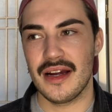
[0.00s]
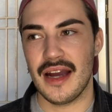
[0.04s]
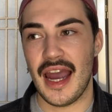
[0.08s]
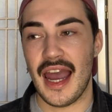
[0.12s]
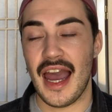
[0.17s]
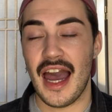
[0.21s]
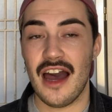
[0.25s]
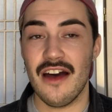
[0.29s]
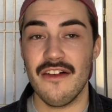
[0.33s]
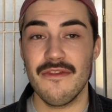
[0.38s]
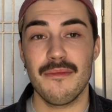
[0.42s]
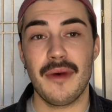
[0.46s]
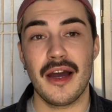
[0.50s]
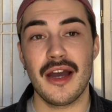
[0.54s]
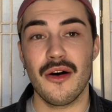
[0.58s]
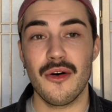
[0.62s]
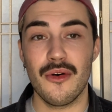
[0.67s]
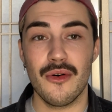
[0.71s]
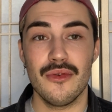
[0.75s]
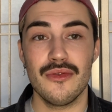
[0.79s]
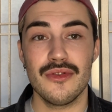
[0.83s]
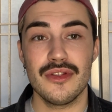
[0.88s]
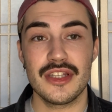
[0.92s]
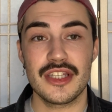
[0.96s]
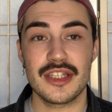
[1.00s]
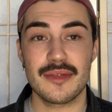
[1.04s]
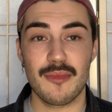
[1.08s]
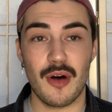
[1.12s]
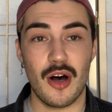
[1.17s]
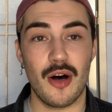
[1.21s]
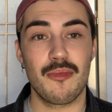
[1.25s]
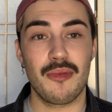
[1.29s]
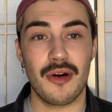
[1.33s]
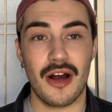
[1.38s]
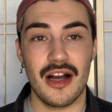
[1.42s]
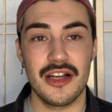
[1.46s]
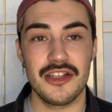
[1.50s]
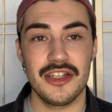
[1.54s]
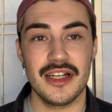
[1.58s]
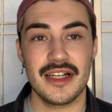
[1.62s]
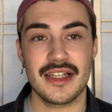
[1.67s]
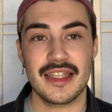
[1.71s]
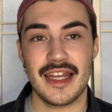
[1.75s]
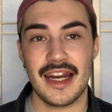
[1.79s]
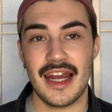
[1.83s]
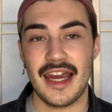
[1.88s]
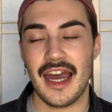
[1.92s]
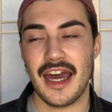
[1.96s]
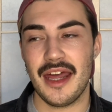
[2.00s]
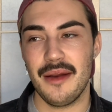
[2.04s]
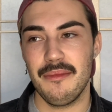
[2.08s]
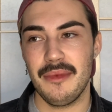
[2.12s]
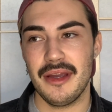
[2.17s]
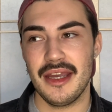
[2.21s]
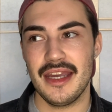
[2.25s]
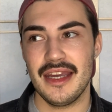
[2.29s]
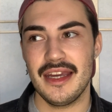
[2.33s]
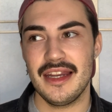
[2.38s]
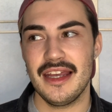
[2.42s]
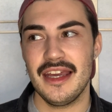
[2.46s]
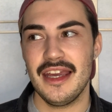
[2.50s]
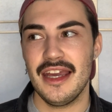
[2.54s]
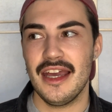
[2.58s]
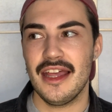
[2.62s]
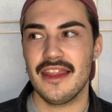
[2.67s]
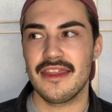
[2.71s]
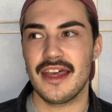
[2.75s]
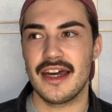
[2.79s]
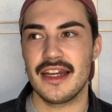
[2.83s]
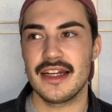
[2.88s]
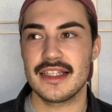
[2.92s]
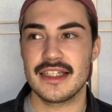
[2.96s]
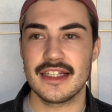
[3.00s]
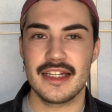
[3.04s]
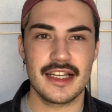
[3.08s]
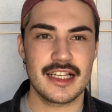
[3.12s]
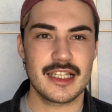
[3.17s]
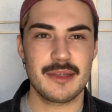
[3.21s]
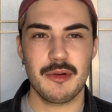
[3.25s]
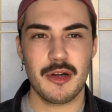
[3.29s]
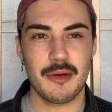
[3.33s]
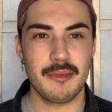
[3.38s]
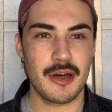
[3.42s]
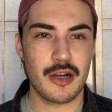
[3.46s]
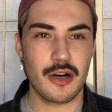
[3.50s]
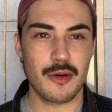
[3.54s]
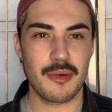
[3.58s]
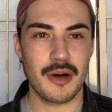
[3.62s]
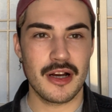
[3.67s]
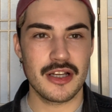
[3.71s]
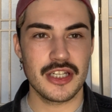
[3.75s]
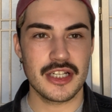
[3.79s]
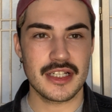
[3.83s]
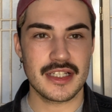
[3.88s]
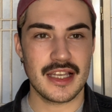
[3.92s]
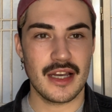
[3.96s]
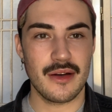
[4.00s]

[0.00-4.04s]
I have my own small project that I had made that is an experimental project,